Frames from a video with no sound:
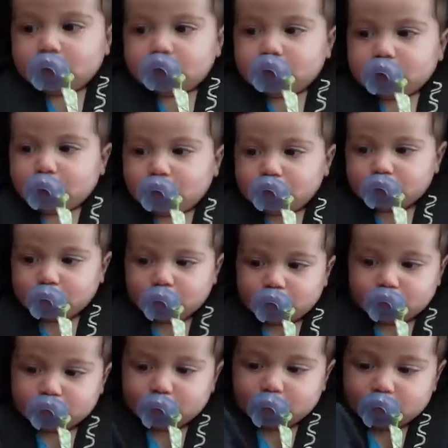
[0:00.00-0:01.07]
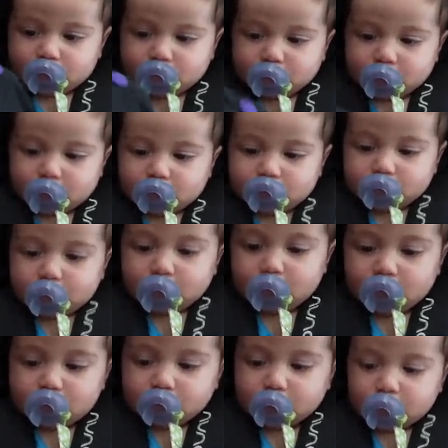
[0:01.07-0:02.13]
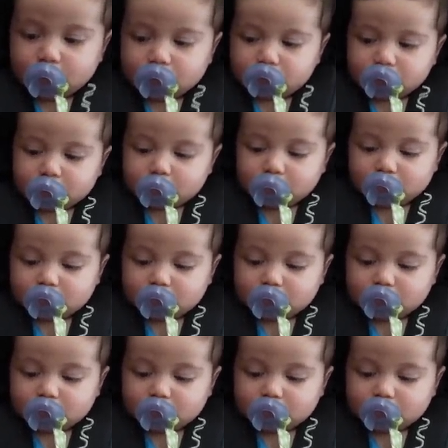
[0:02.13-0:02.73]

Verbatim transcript: loves hats. Just don't put it in your mouth, buddy.